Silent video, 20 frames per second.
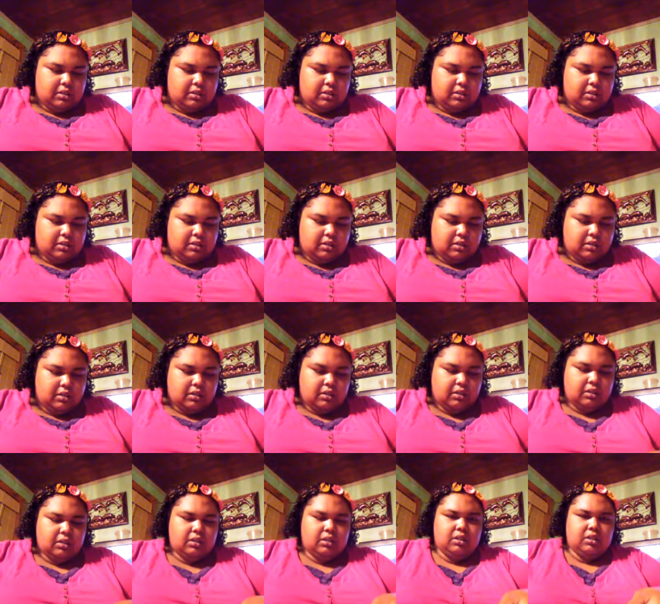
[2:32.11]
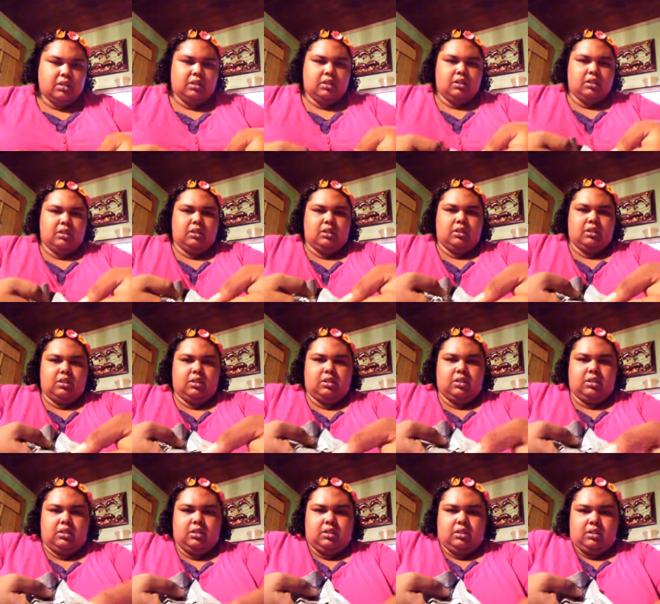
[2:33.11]

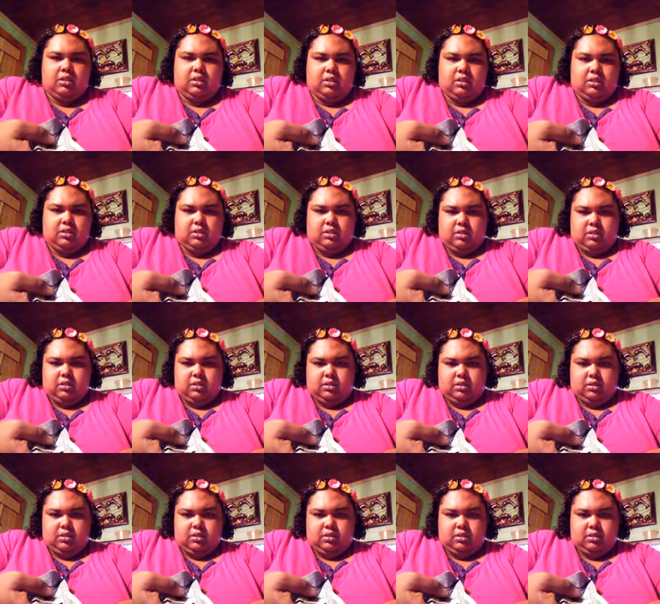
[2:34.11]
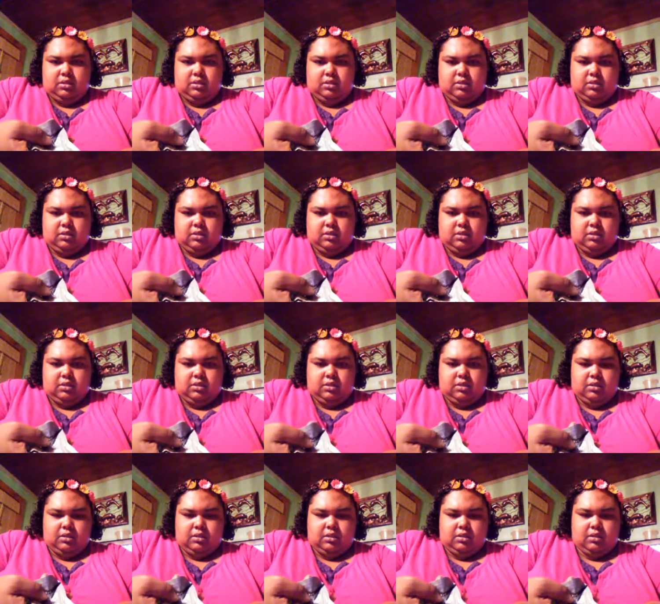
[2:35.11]

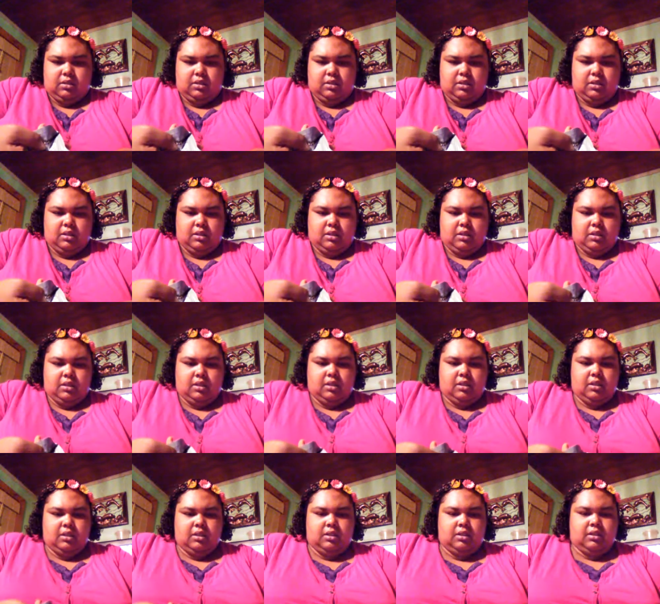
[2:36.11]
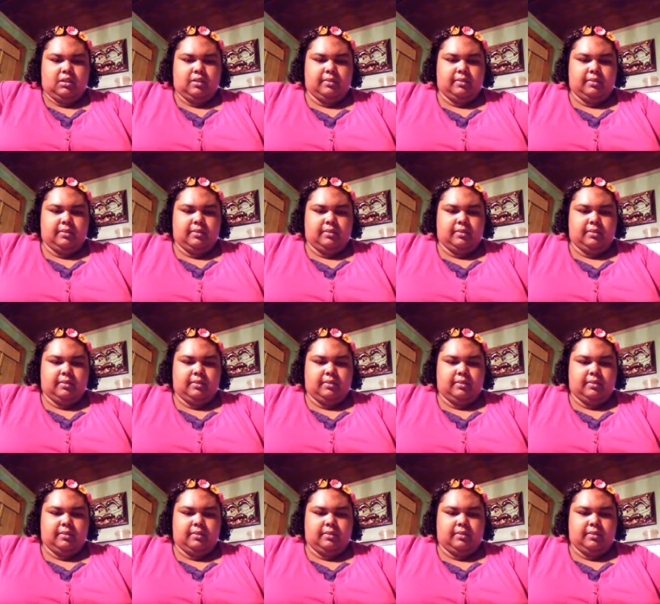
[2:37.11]
No one is speaking in this clip.